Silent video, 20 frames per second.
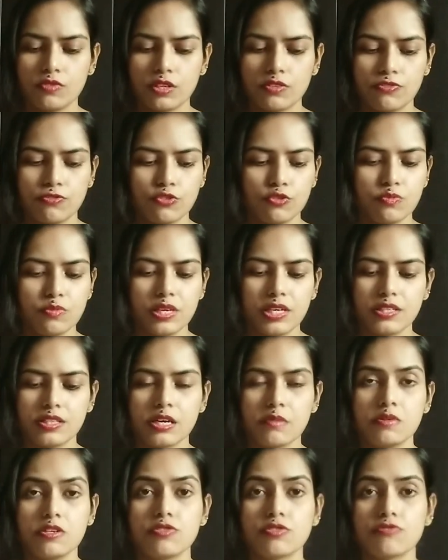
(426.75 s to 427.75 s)
if we make
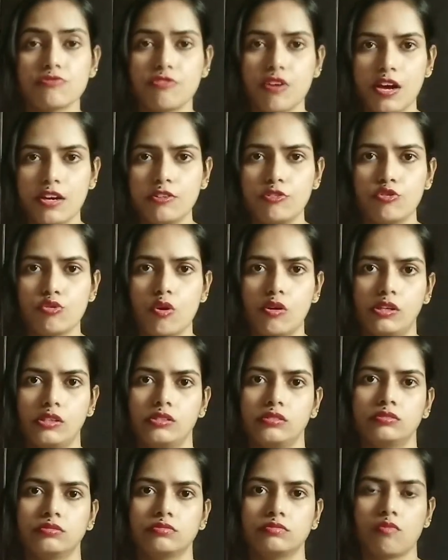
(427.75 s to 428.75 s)
them in refined oil.